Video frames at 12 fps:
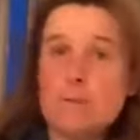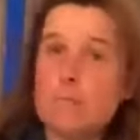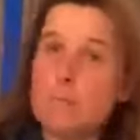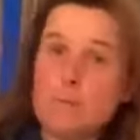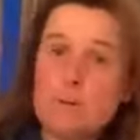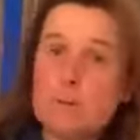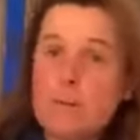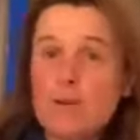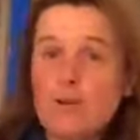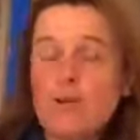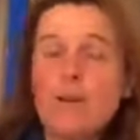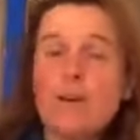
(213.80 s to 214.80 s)
put my
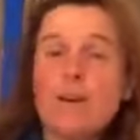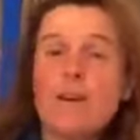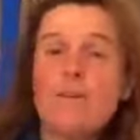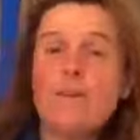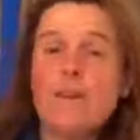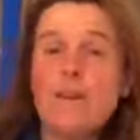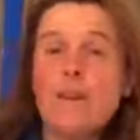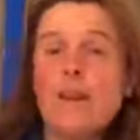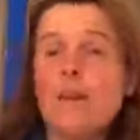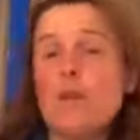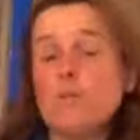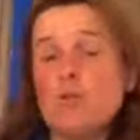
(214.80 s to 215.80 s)
neck on the line and
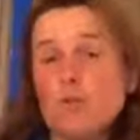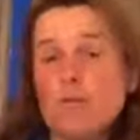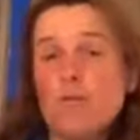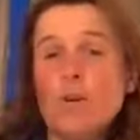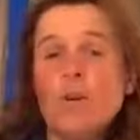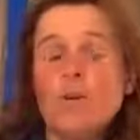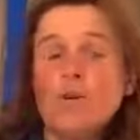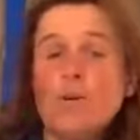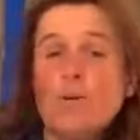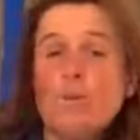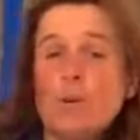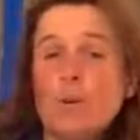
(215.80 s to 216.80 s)
name sort of
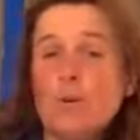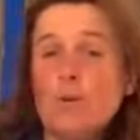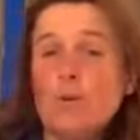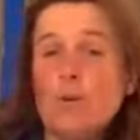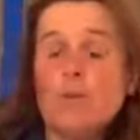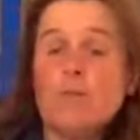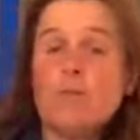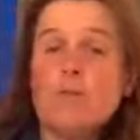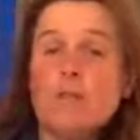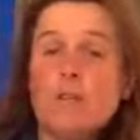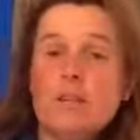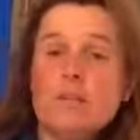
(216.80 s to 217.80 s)
Tom McEwen on
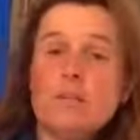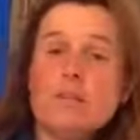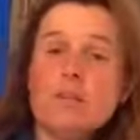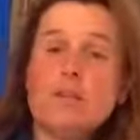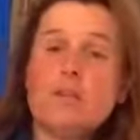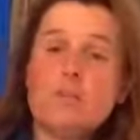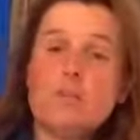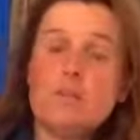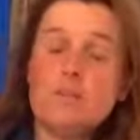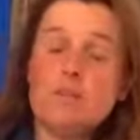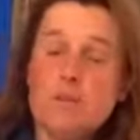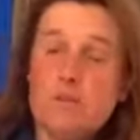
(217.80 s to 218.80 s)
Toledo de Kerser,
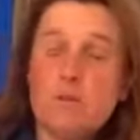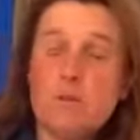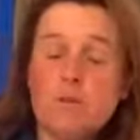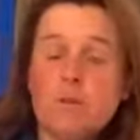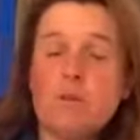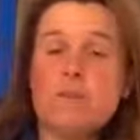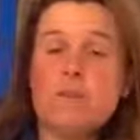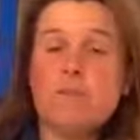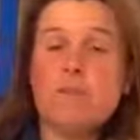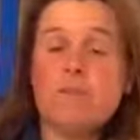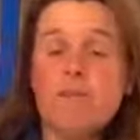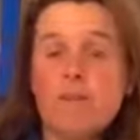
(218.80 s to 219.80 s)
which is is a
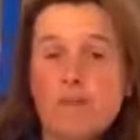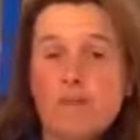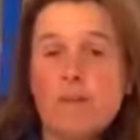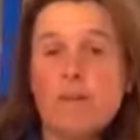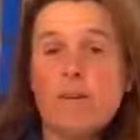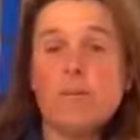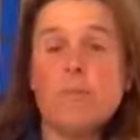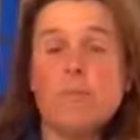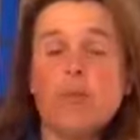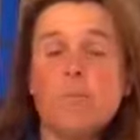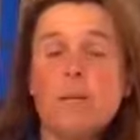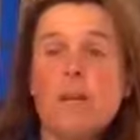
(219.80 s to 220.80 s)
yeah. very, very good
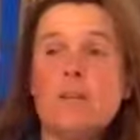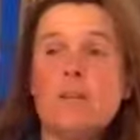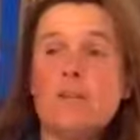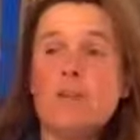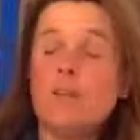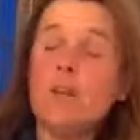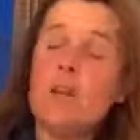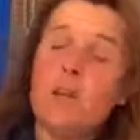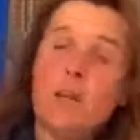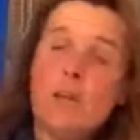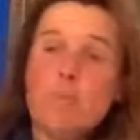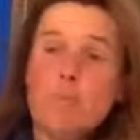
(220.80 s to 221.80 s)
combination.
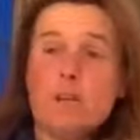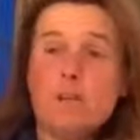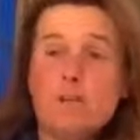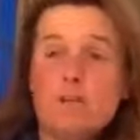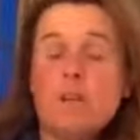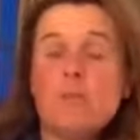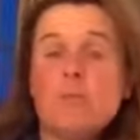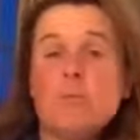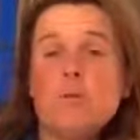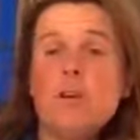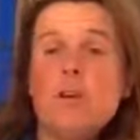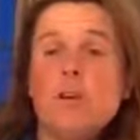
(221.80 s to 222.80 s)
Piggy French
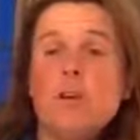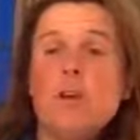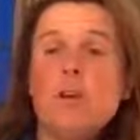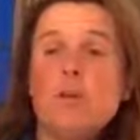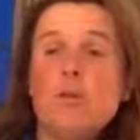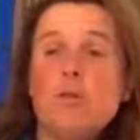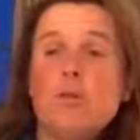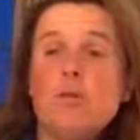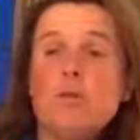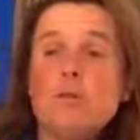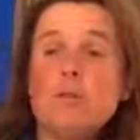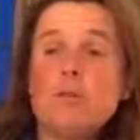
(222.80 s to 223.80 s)
with her young
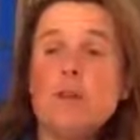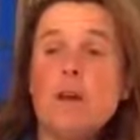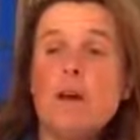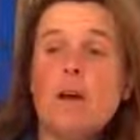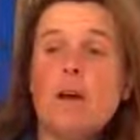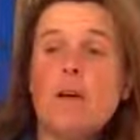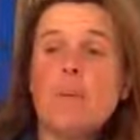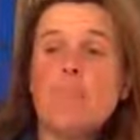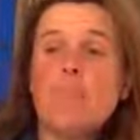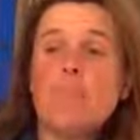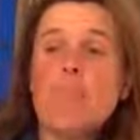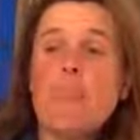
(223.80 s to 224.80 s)
horse.
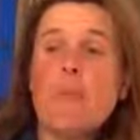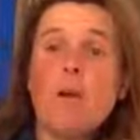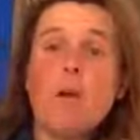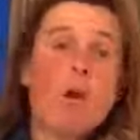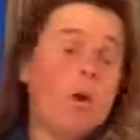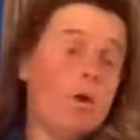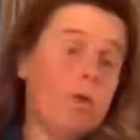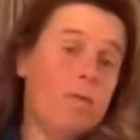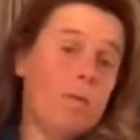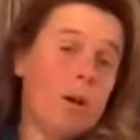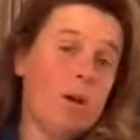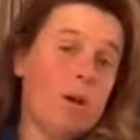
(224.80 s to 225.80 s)
Um,
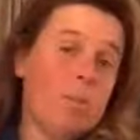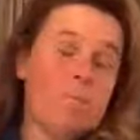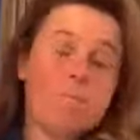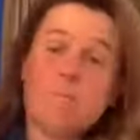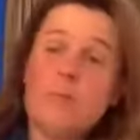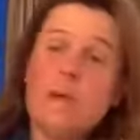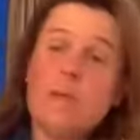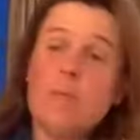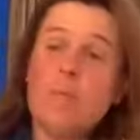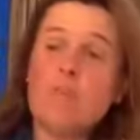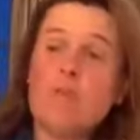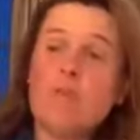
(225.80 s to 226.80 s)
Oliver
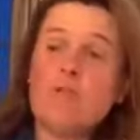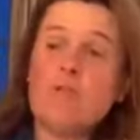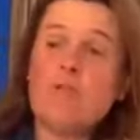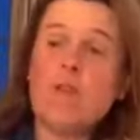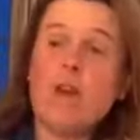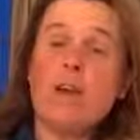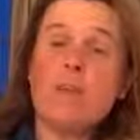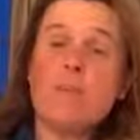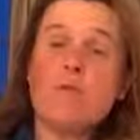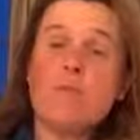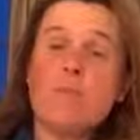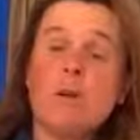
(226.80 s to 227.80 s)
Townend with his grey
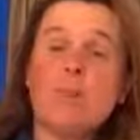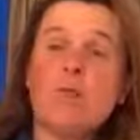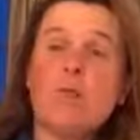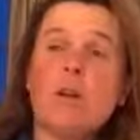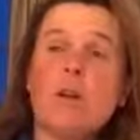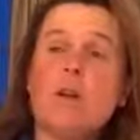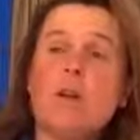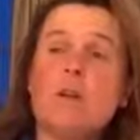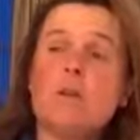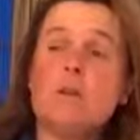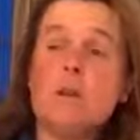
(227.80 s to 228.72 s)
horse, Ballaghmor Class.